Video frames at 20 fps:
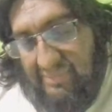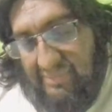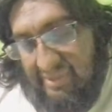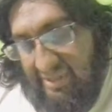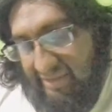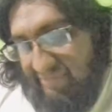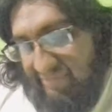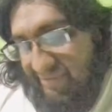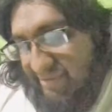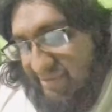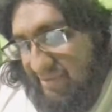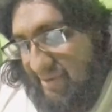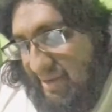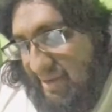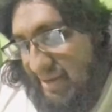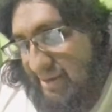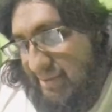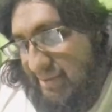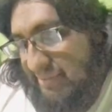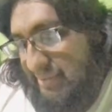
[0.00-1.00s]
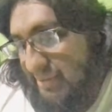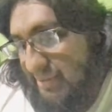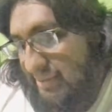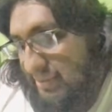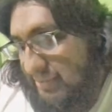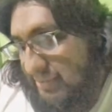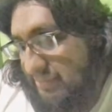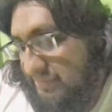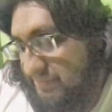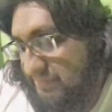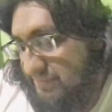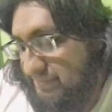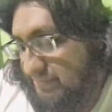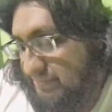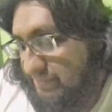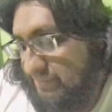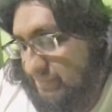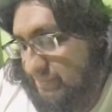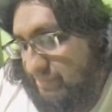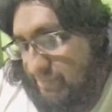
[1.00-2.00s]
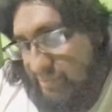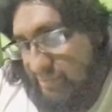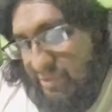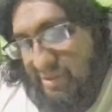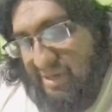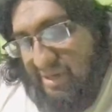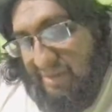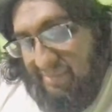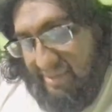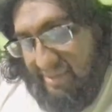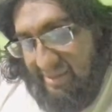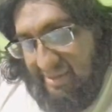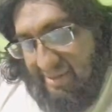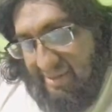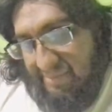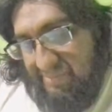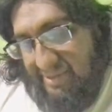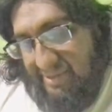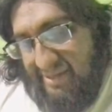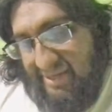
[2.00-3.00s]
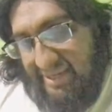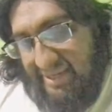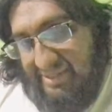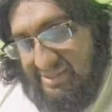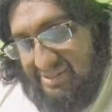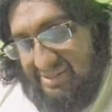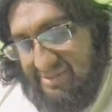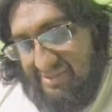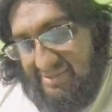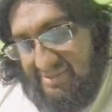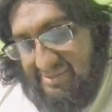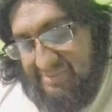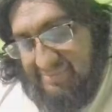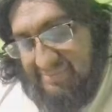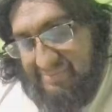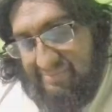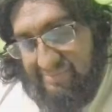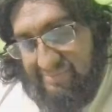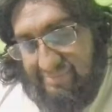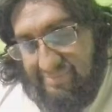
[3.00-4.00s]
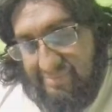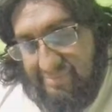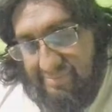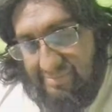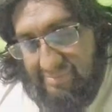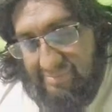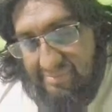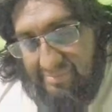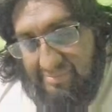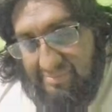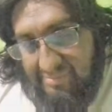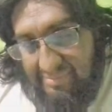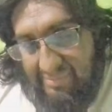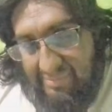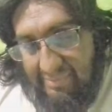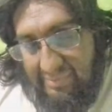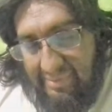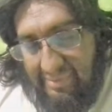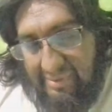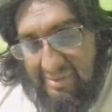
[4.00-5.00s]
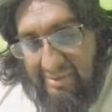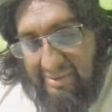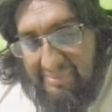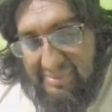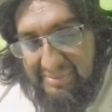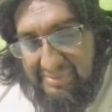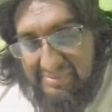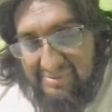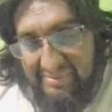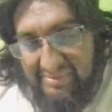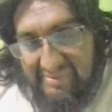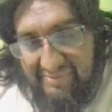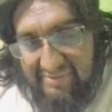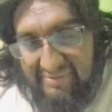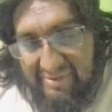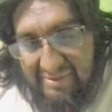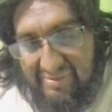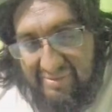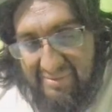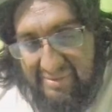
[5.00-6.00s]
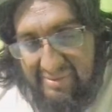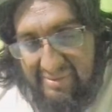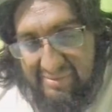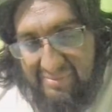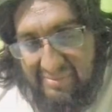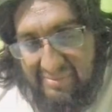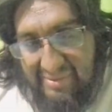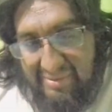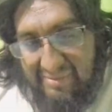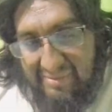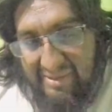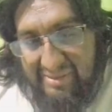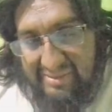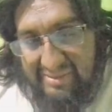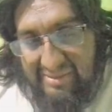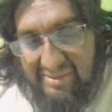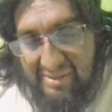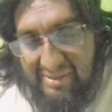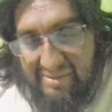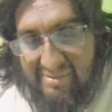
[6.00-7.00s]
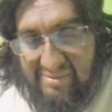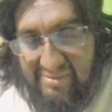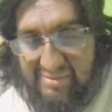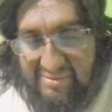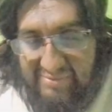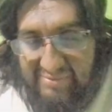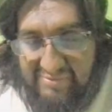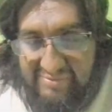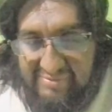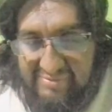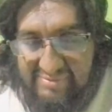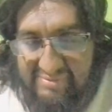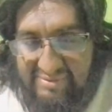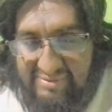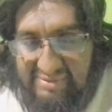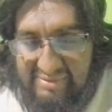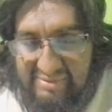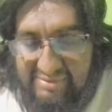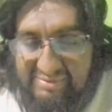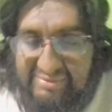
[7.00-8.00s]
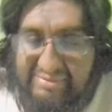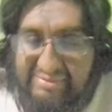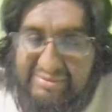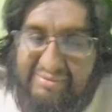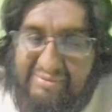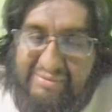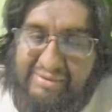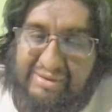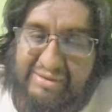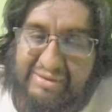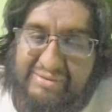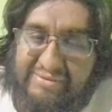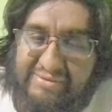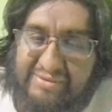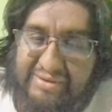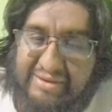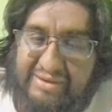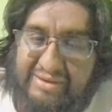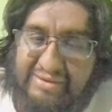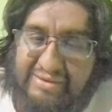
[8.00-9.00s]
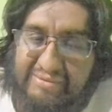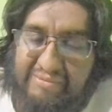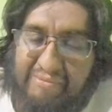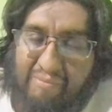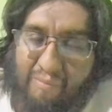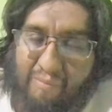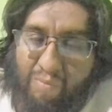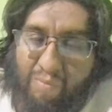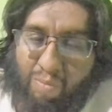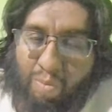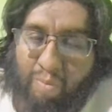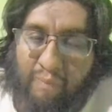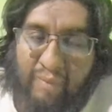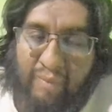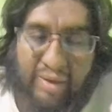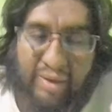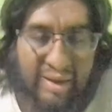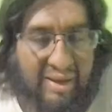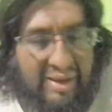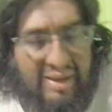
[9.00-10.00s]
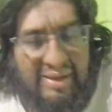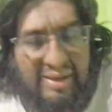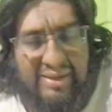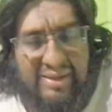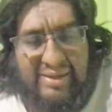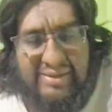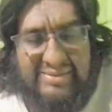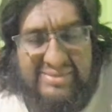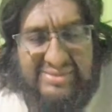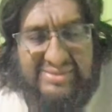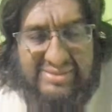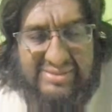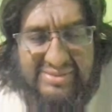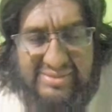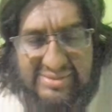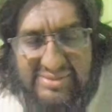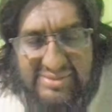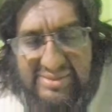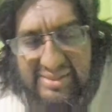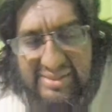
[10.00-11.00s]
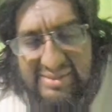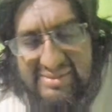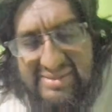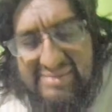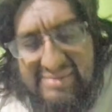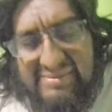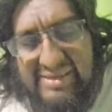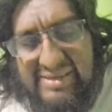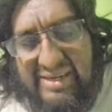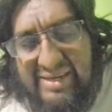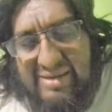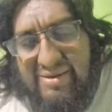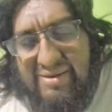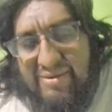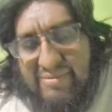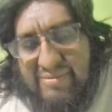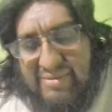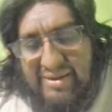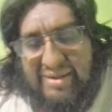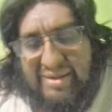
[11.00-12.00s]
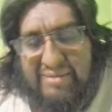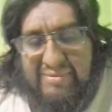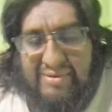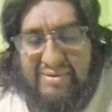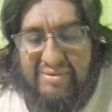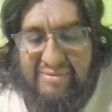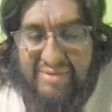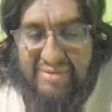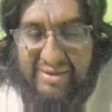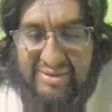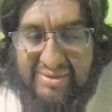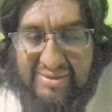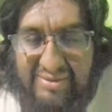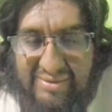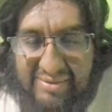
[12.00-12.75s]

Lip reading: If you are programming applications, I'm not sure if you are going to be writing a lot of this unless you are. It seems like low level, right?